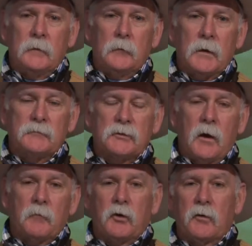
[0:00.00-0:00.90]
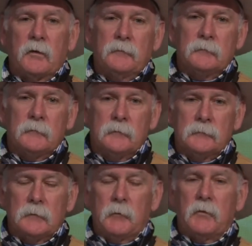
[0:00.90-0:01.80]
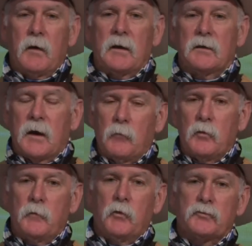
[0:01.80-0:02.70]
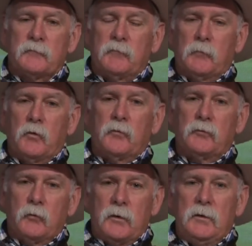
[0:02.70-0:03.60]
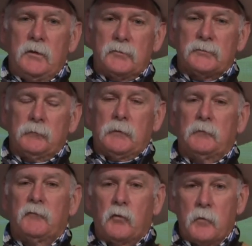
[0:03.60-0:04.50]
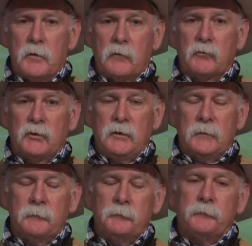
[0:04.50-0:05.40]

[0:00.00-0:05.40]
My name's Tom Kerlin. I've been writing cowboy poetry for more than 20 years and been performing over 10.